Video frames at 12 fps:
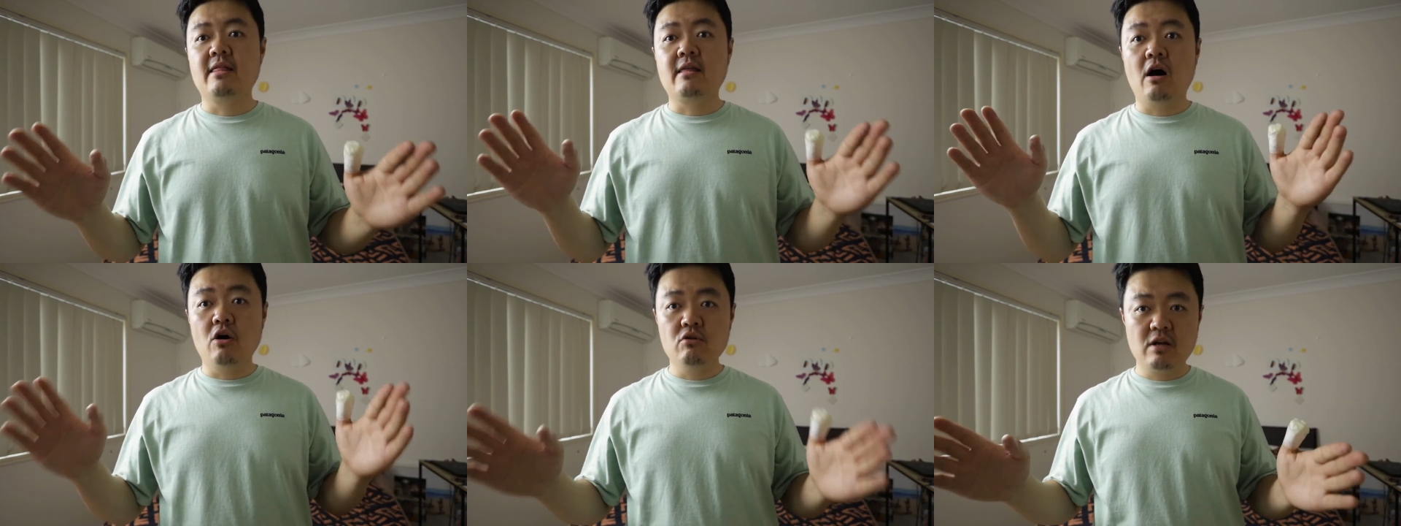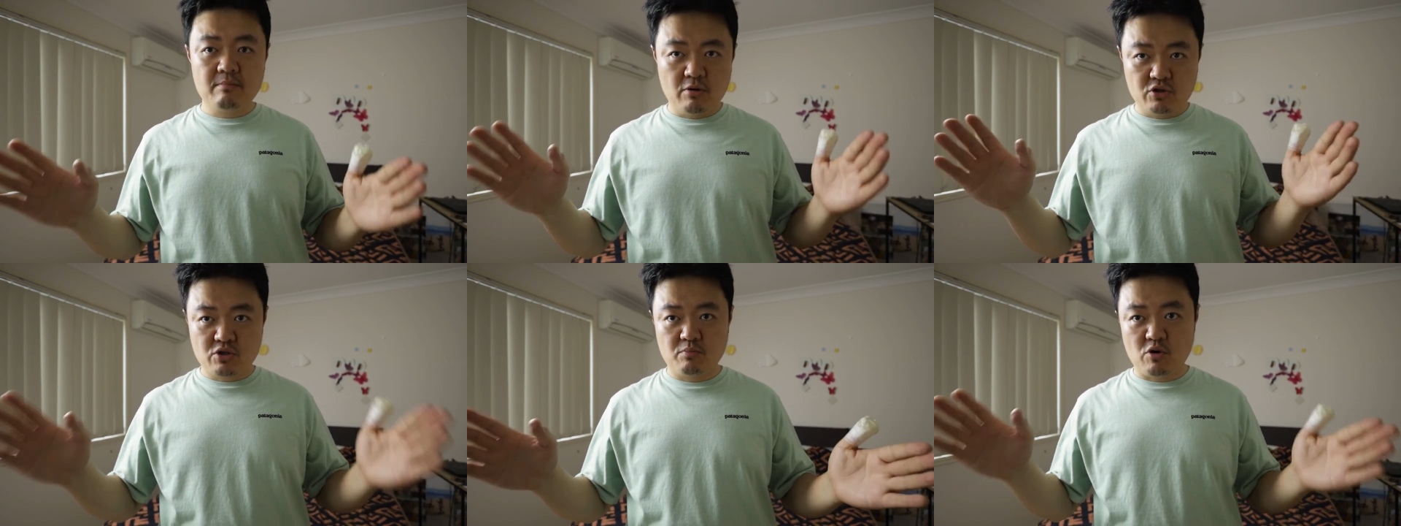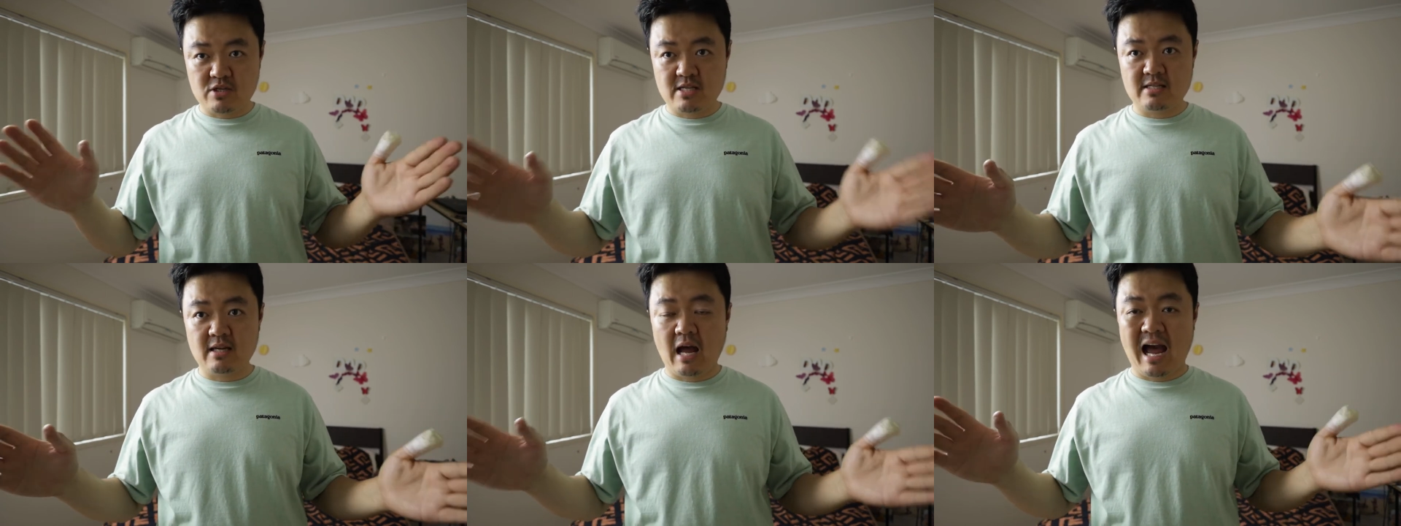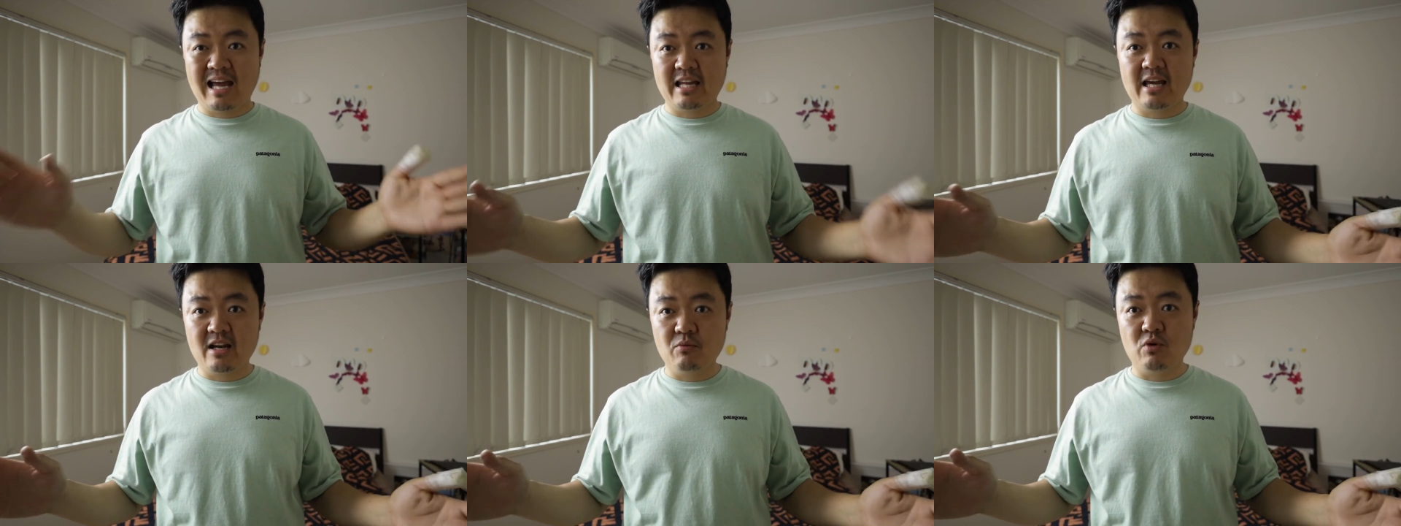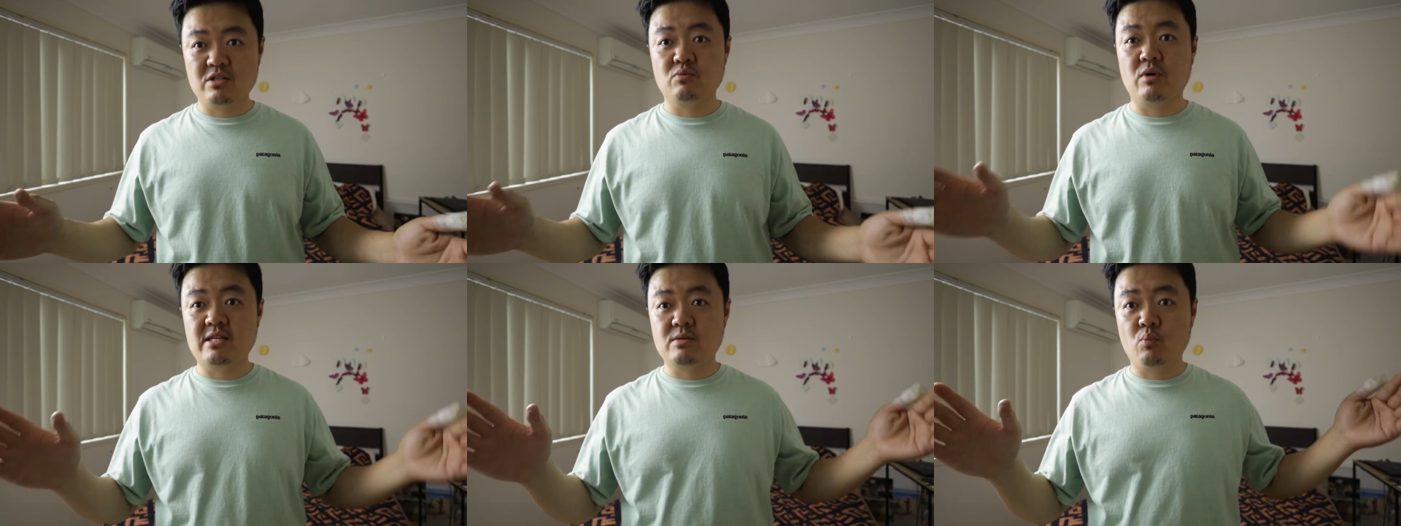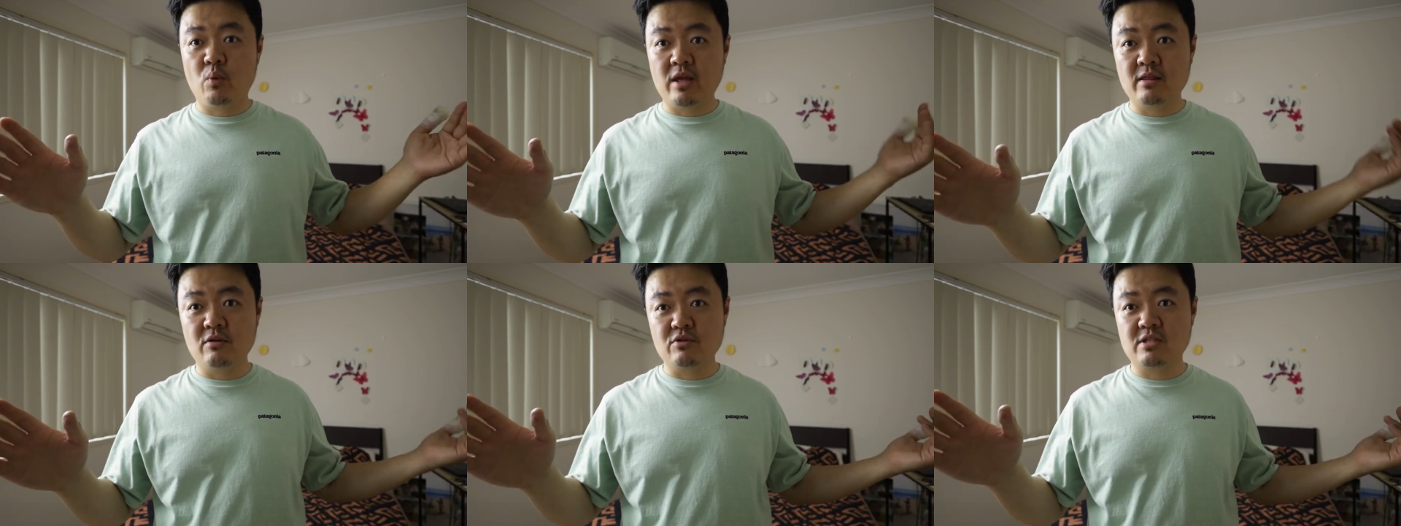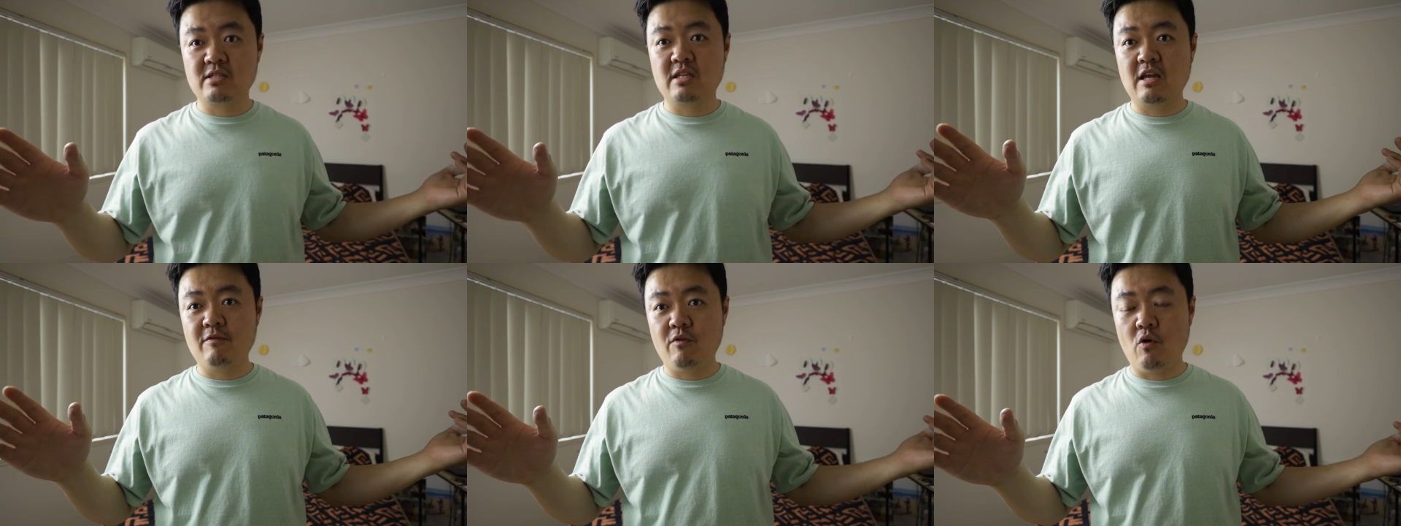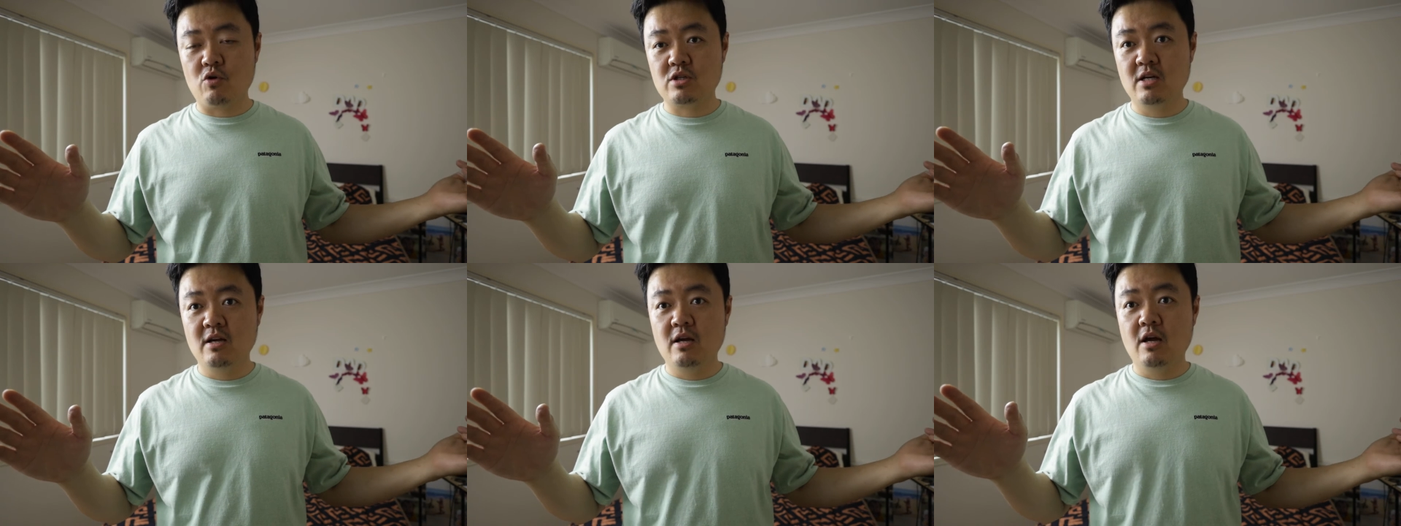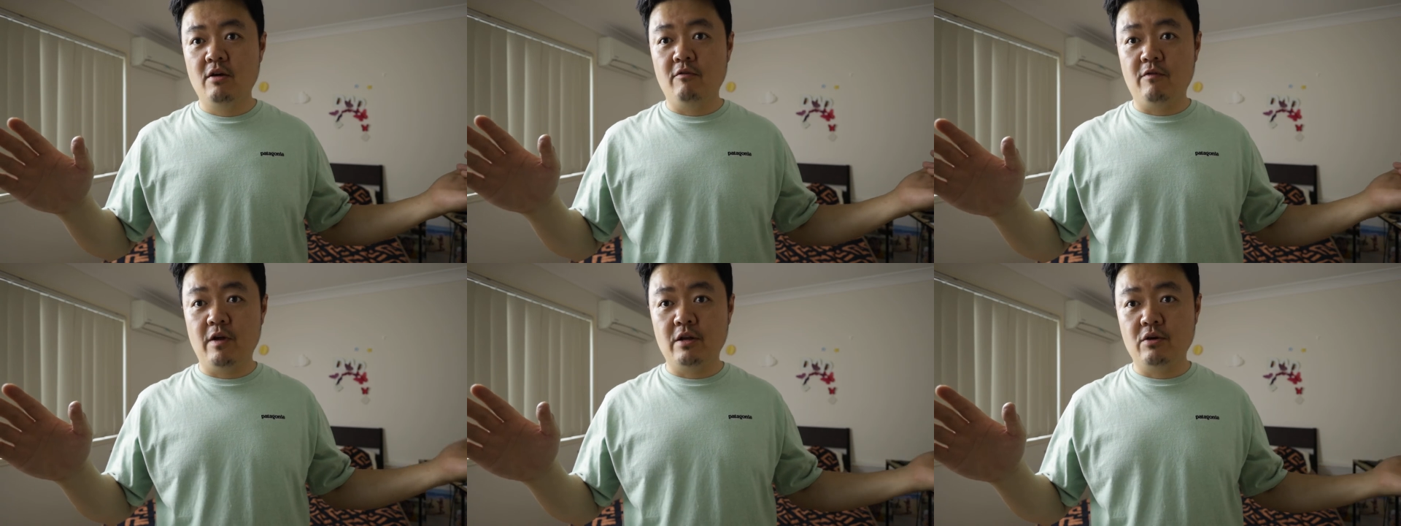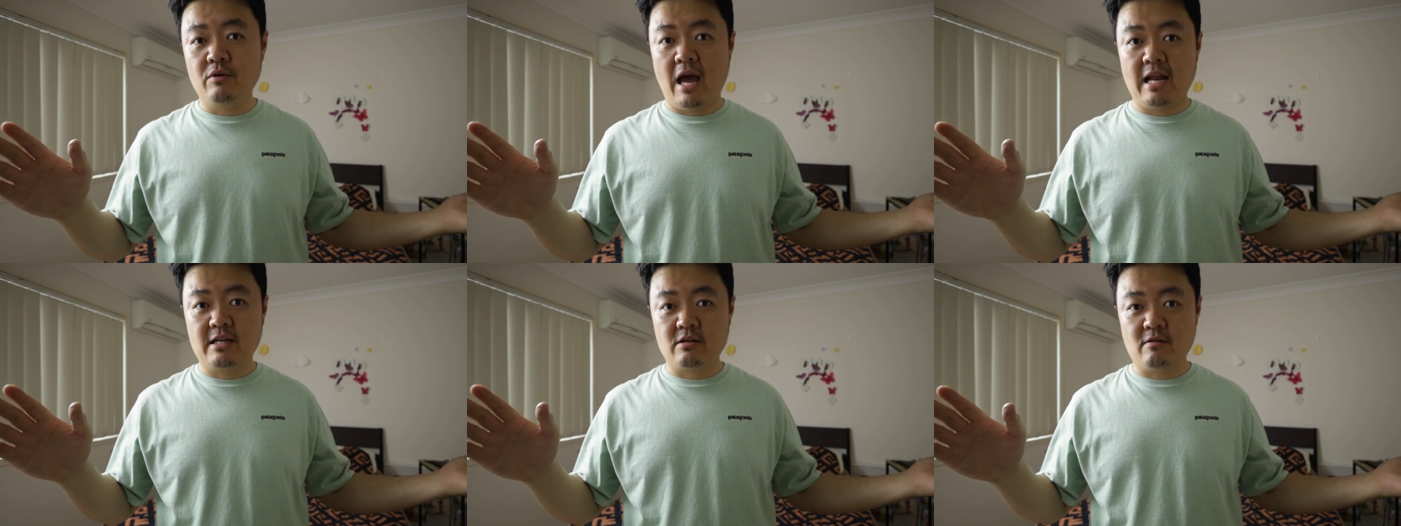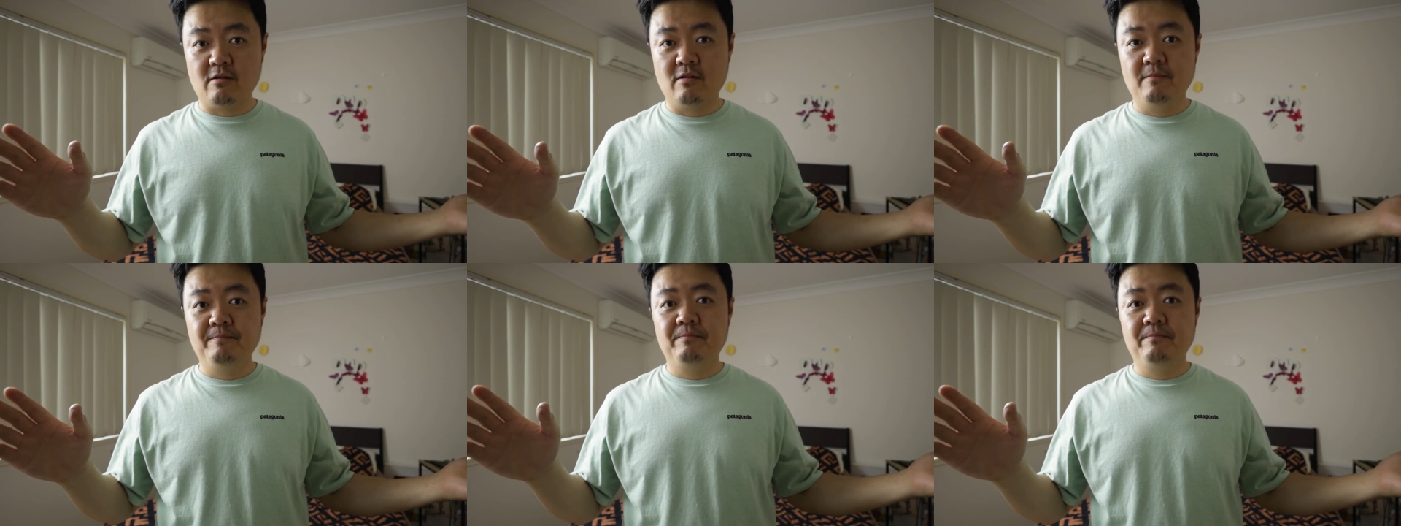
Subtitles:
The only post-processing I did was with Windows default video editor,